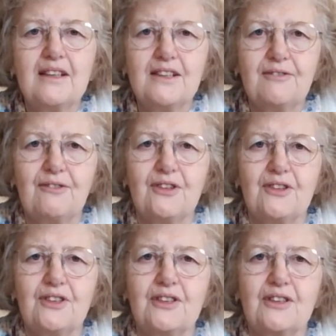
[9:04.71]
a
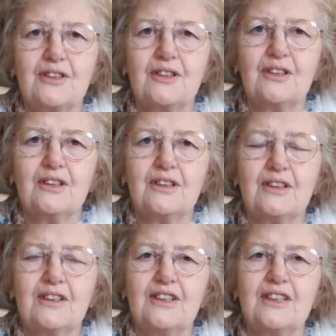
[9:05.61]
difference
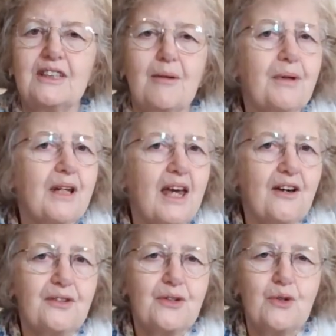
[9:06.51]
to somebody
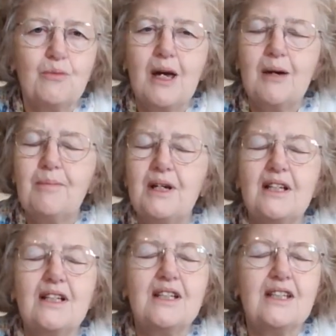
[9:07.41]
else who may be
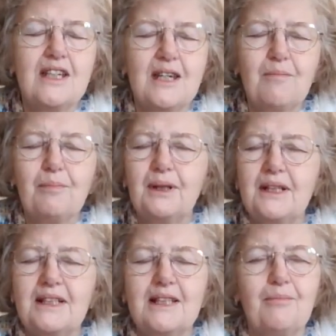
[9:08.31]

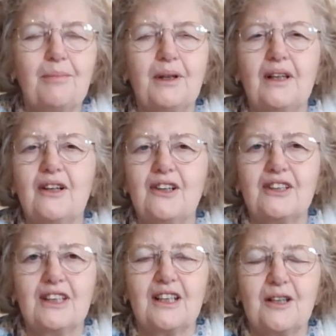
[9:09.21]
deeply, deeply
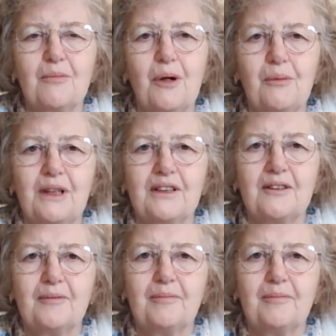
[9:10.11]
hurting at the moment,